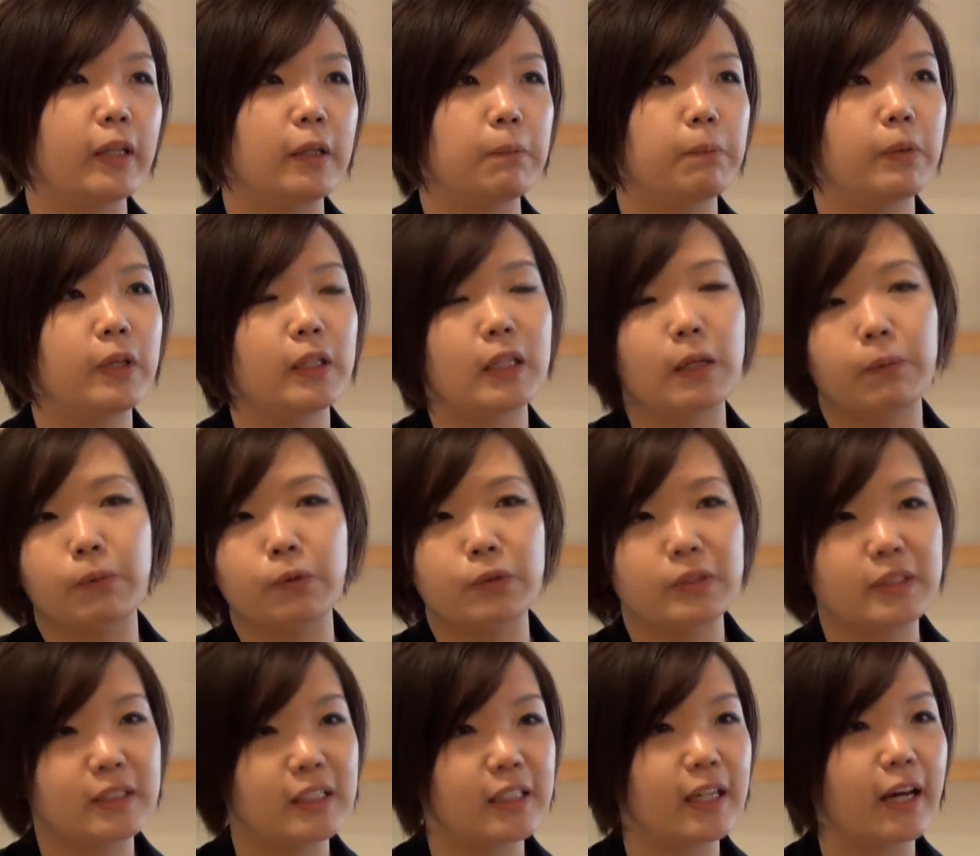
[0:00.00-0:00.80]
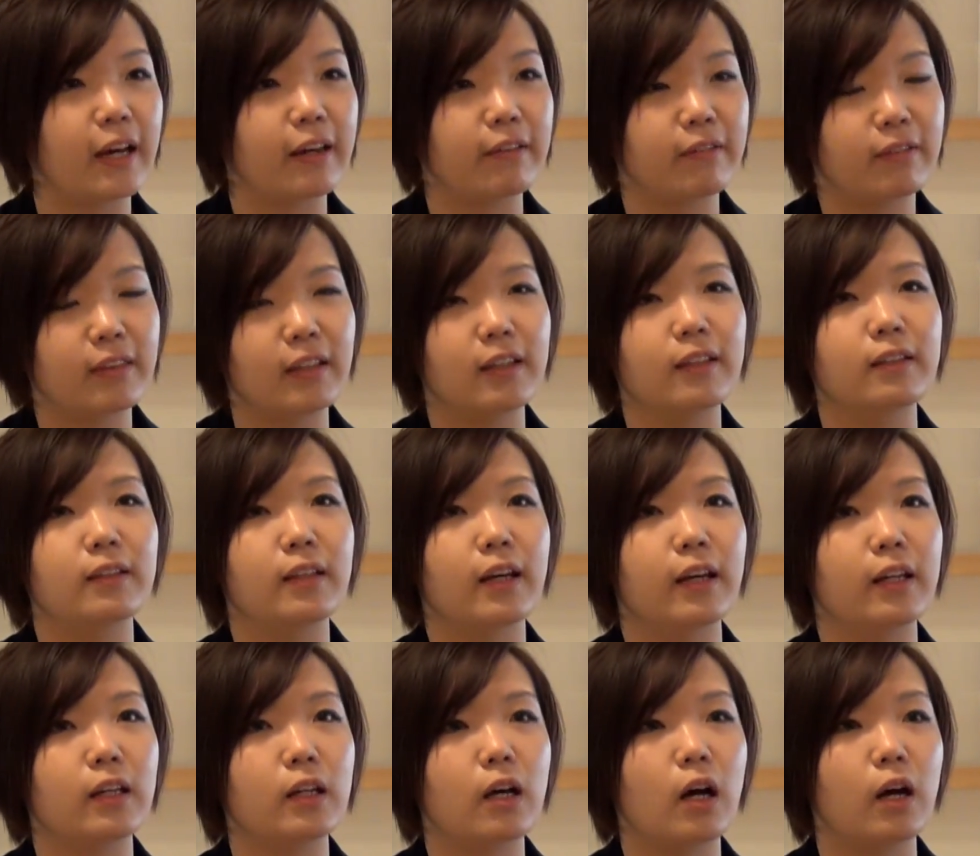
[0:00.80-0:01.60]
In PwC, I think
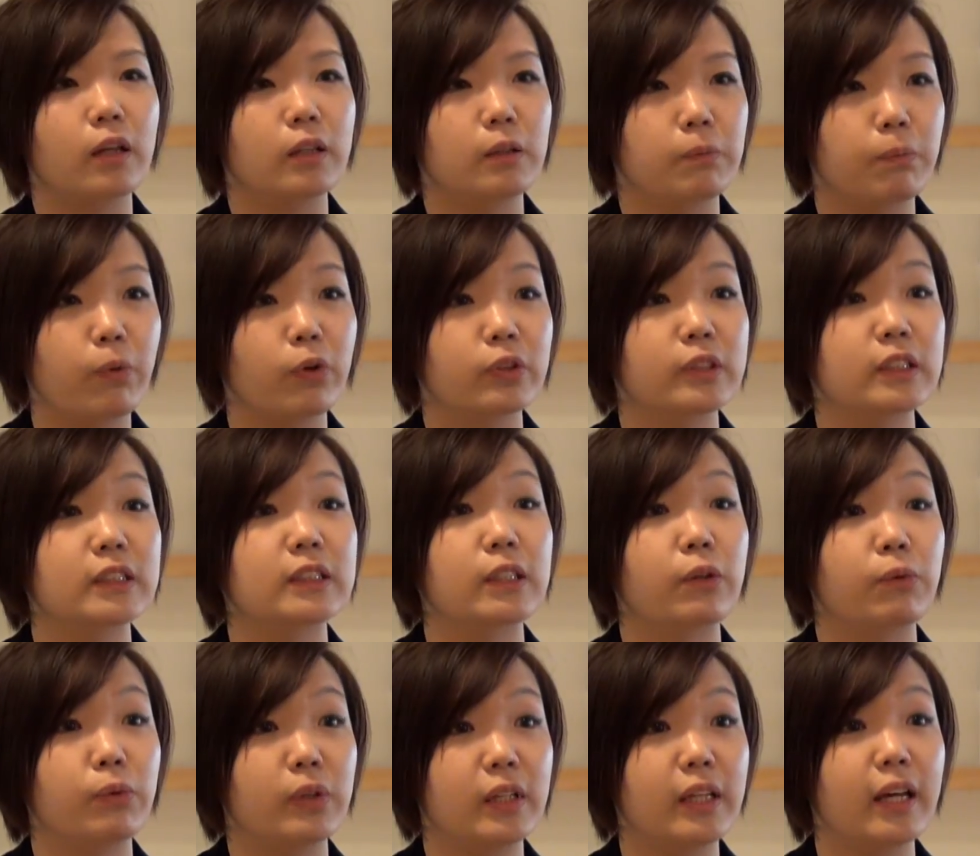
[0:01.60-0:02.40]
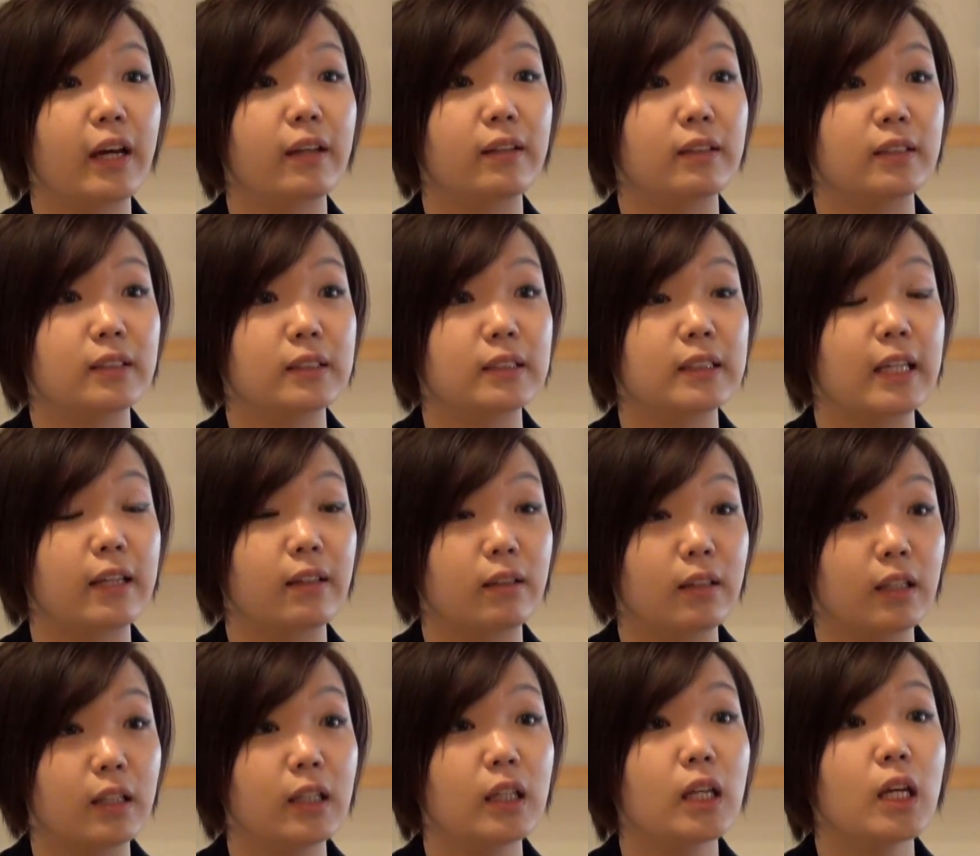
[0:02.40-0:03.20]
that the bosses are really
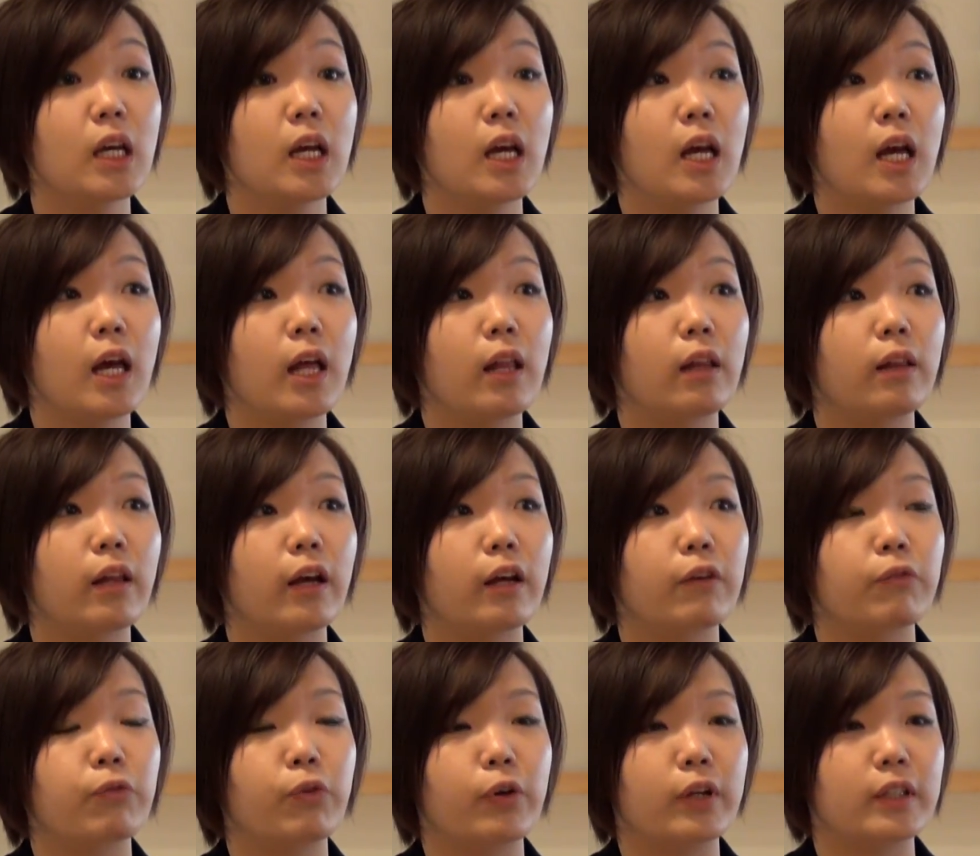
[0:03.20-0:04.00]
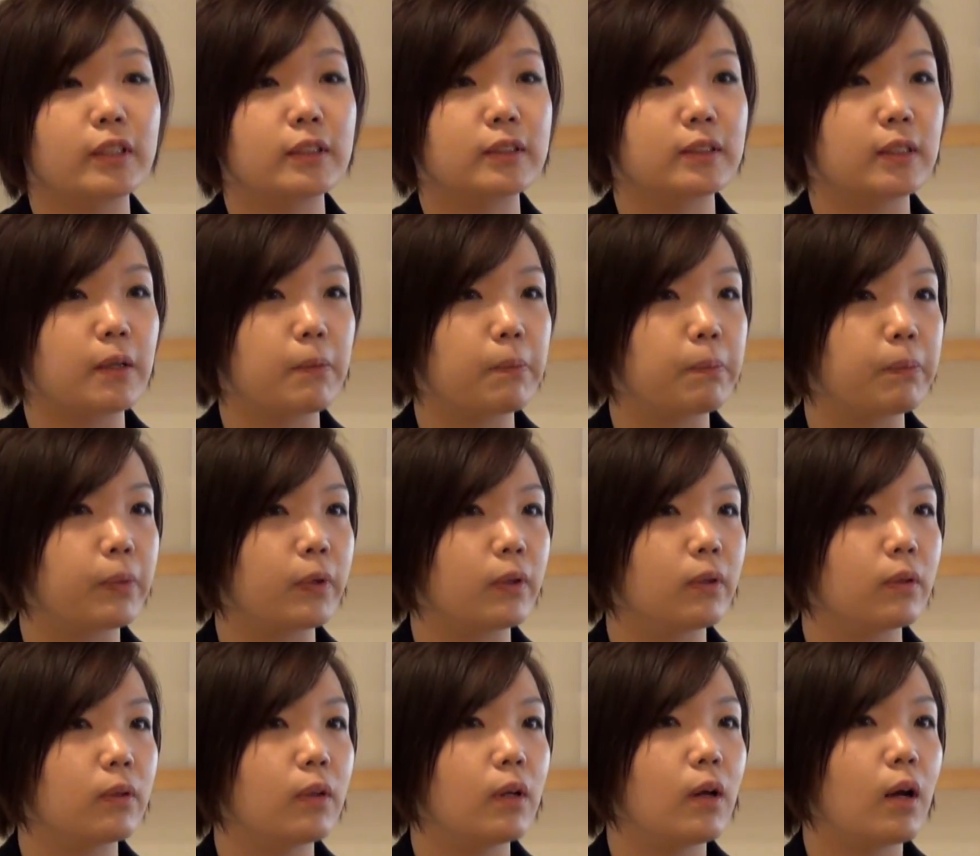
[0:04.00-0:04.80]
understanding. Like for
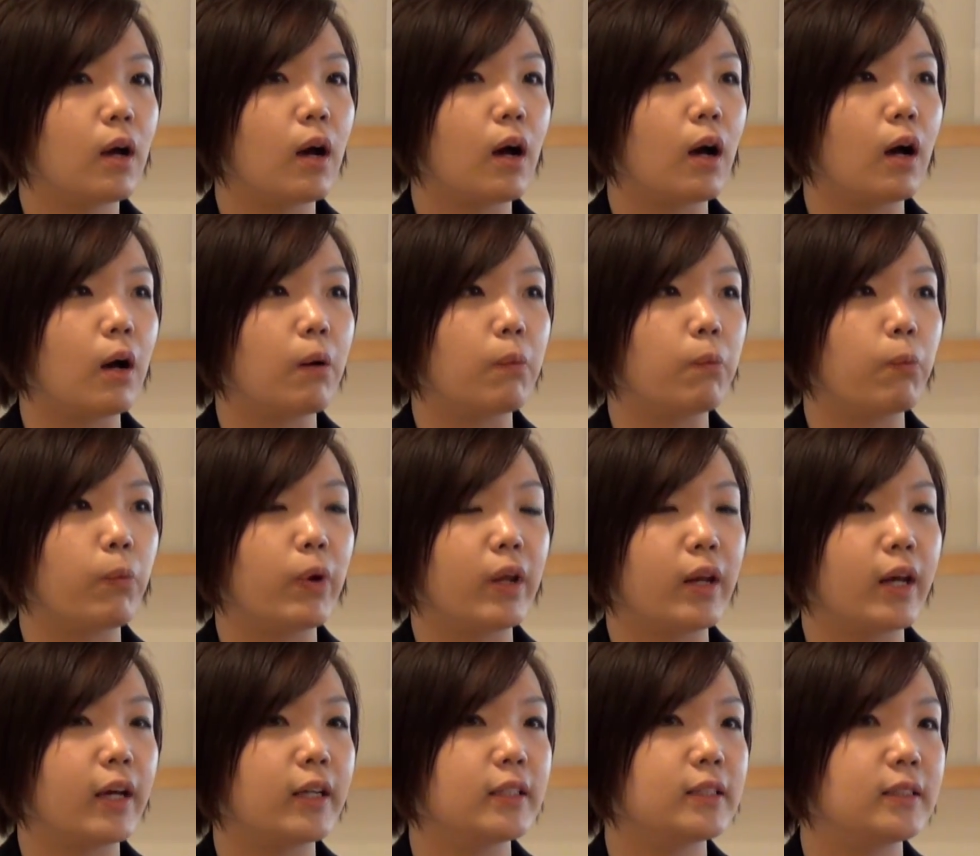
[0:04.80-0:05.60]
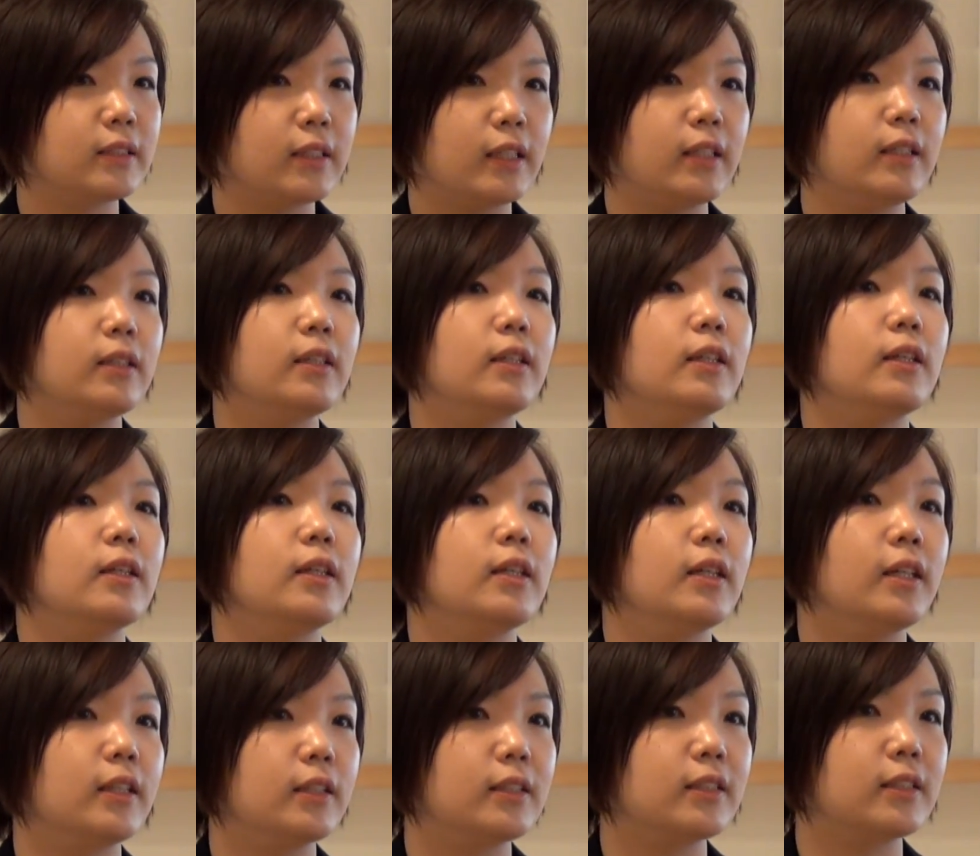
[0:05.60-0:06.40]
example, when I say
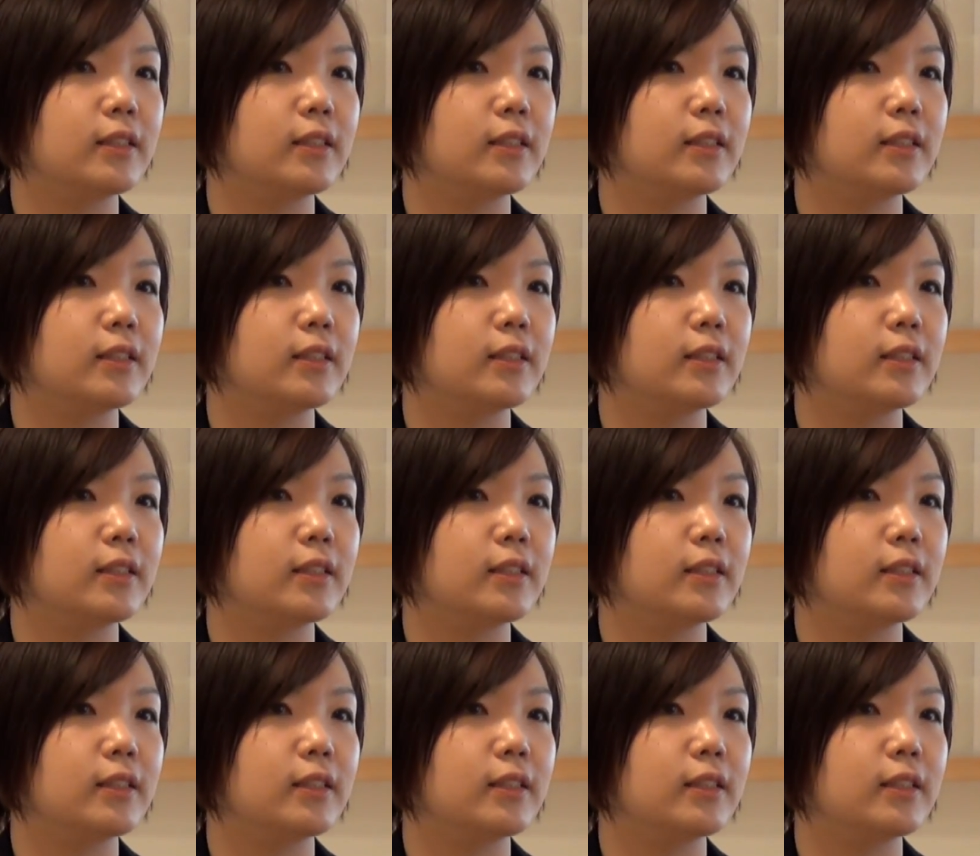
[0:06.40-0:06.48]
it's